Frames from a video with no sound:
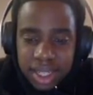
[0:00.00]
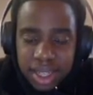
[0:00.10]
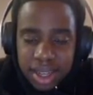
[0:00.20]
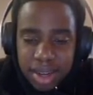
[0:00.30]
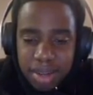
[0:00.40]

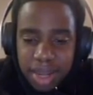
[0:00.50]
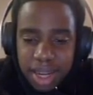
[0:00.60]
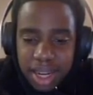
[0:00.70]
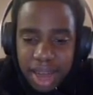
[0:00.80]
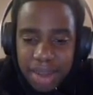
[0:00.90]
Oh,
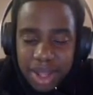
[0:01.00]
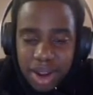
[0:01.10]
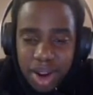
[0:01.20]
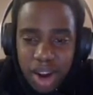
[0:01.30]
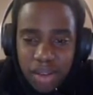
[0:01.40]
man. I mean, their
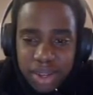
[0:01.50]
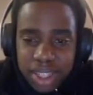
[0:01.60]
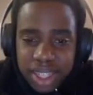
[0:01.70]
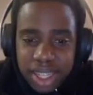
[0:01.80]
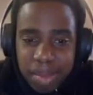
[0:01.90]
conference
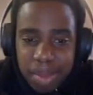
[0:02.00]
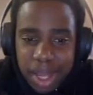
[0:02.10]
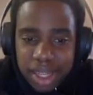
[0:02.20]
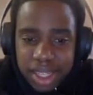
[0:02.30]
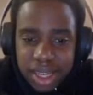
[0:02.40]
isn't the
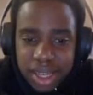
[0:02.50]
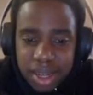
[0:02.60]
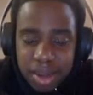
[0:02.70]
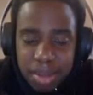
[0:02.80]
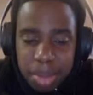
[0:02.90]
best.
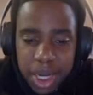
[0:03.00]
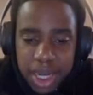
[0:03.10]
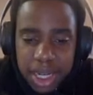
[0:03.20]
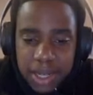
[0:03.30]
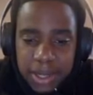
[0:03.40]

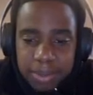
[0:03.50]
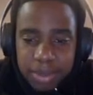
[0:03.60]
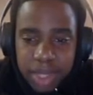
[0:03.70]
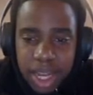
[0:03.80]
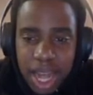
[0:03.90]
But
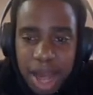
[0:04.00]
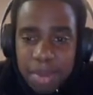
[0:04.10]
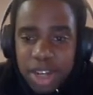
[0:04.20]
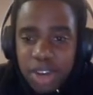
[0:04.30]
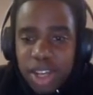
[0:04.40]
I'm
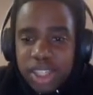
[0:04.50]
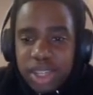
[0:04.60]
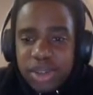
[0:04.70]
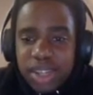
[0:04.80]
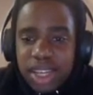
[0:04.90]
going to trust
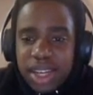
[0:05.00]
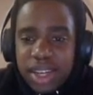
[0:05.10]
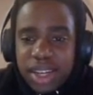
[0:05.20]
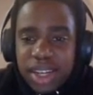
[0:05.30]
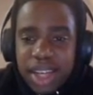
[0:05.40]
Houston
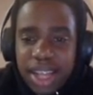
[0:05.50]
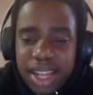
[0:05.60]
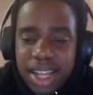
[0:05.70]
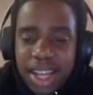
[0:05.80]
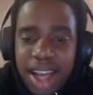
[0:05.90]
here.
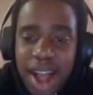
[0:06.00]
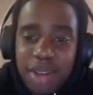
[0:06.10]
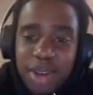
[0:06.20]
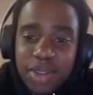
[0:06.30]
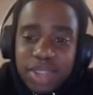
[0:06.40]
I don't
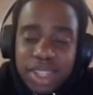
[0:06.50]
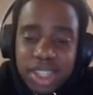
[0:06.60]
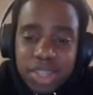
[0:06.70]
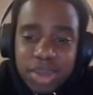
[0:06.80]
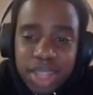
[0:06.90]
know if this is the
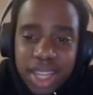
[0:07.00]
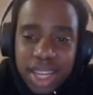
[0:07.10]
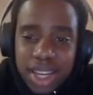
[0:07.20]
smart thing to